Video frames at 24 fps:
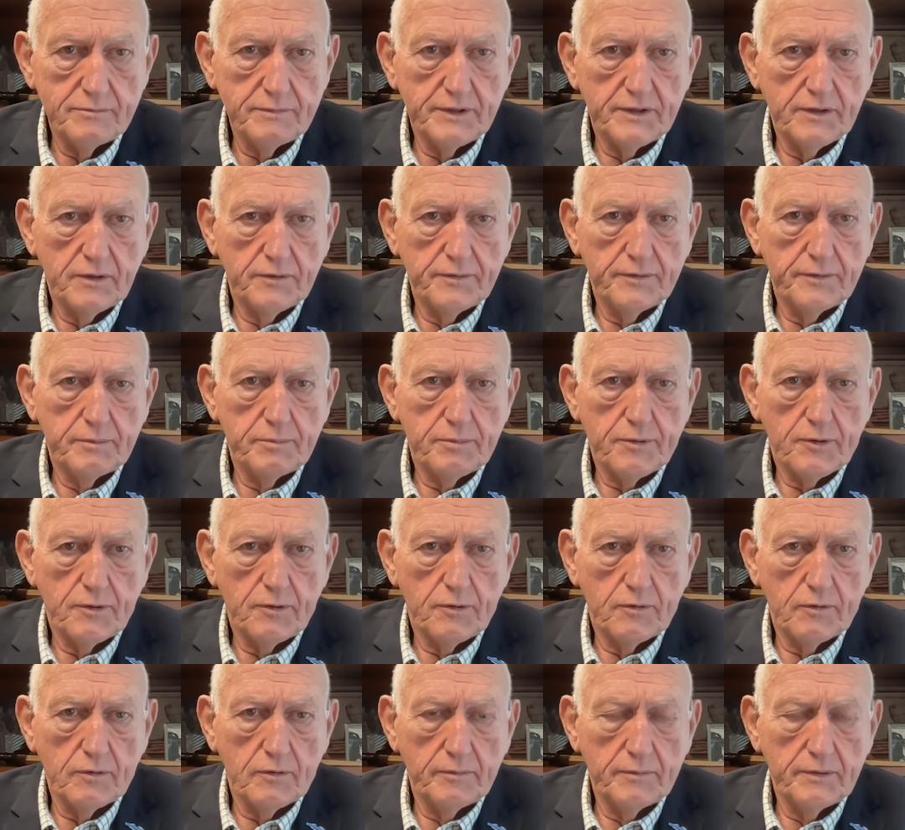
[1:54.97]
me on the
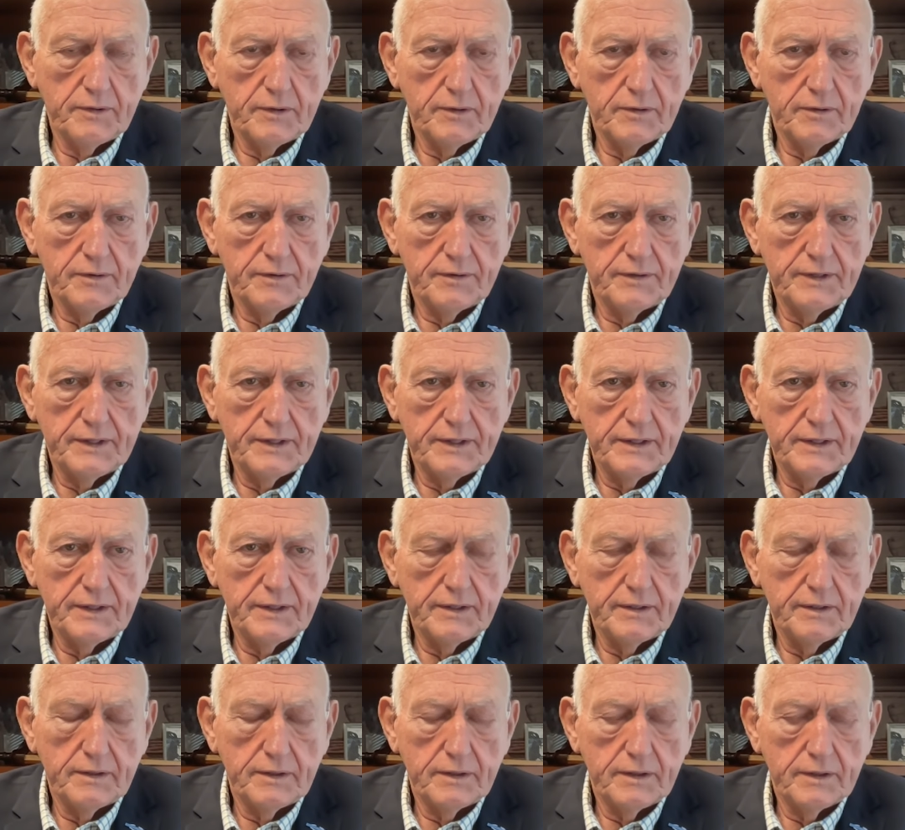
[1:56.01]
program here
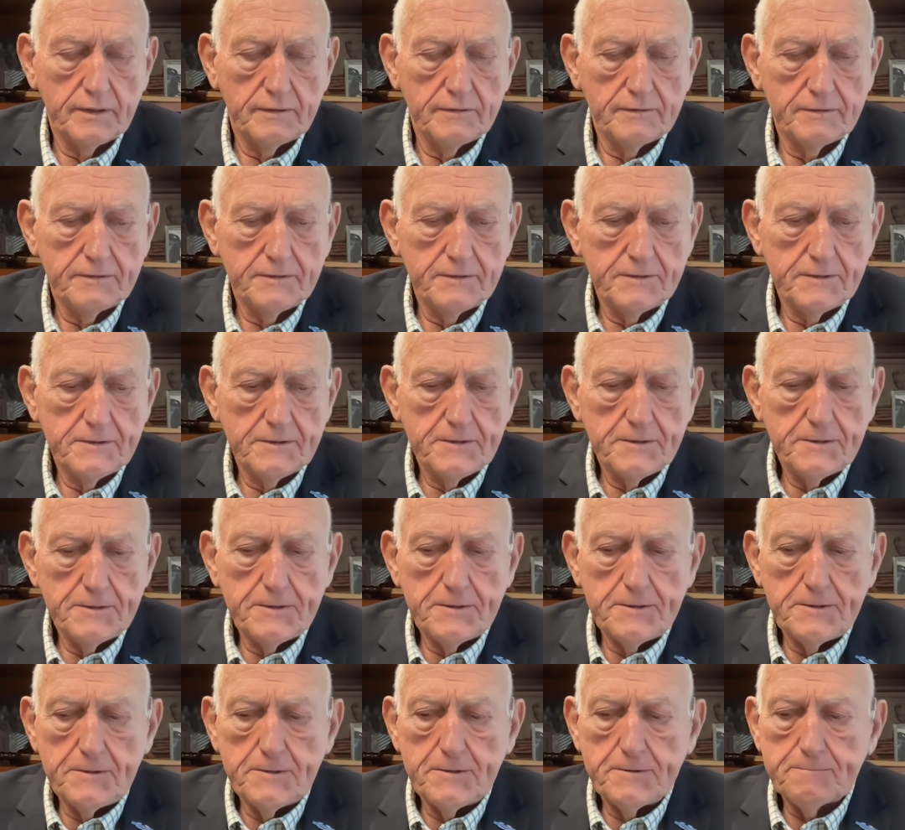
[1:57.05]
today. And,
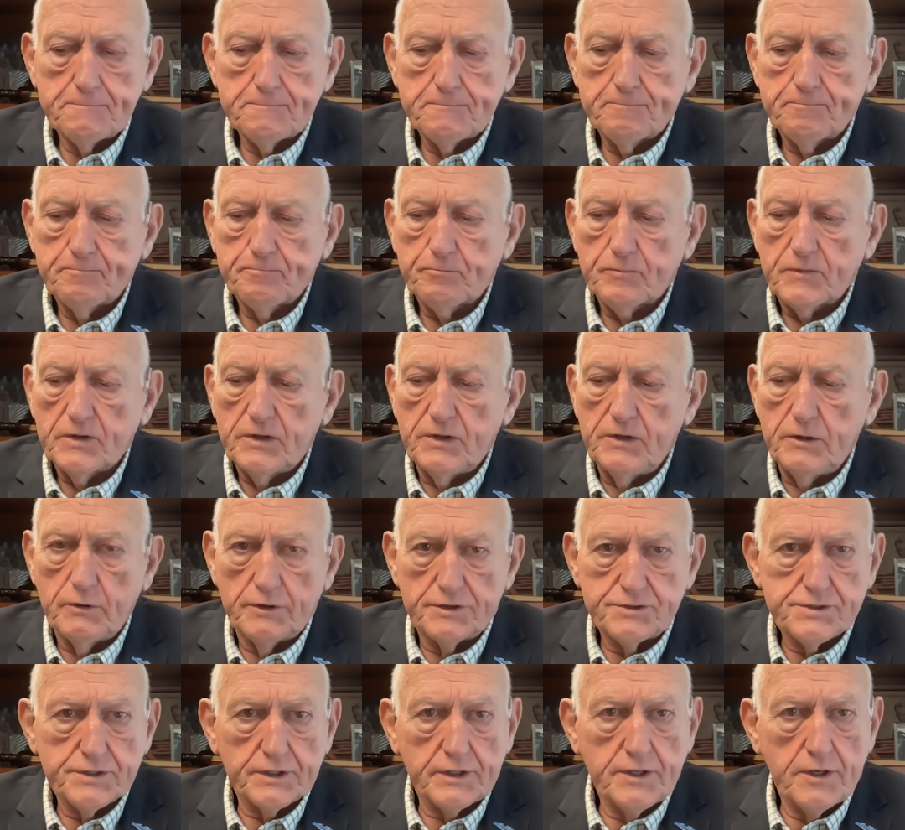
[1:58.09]

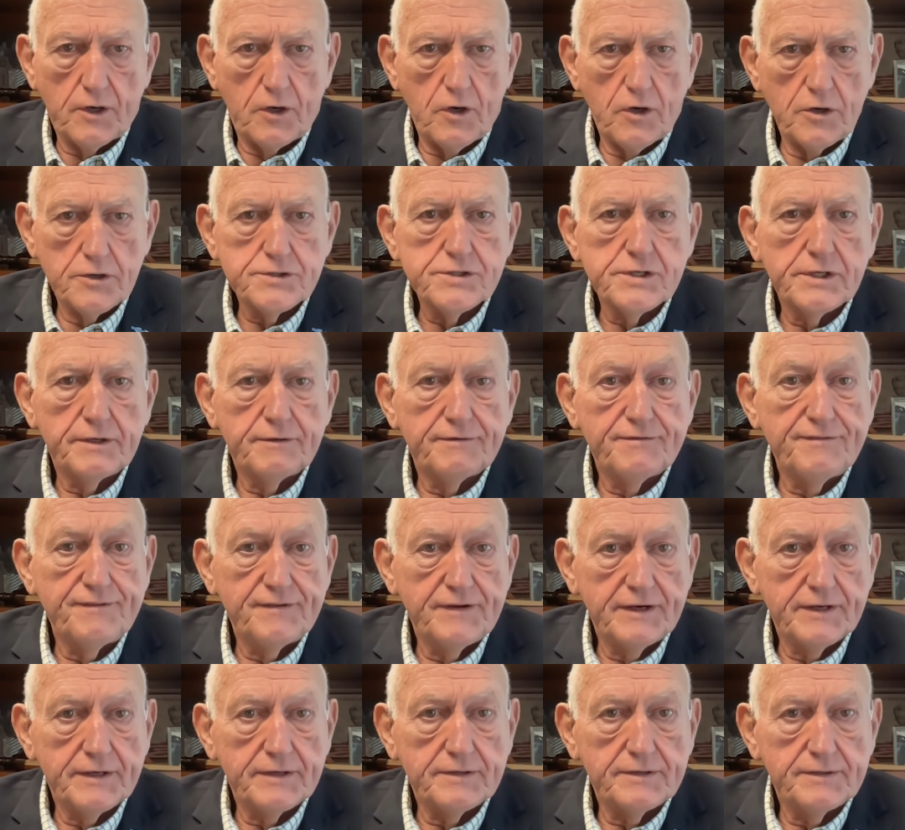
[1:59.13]
it's a cause and
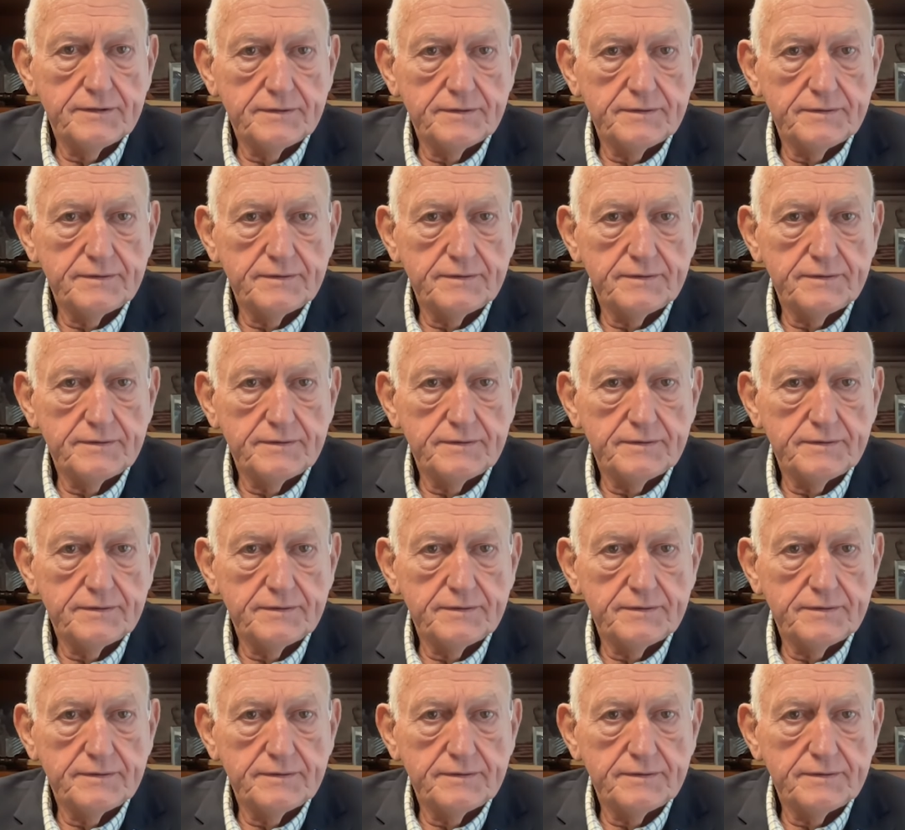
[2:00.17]
effect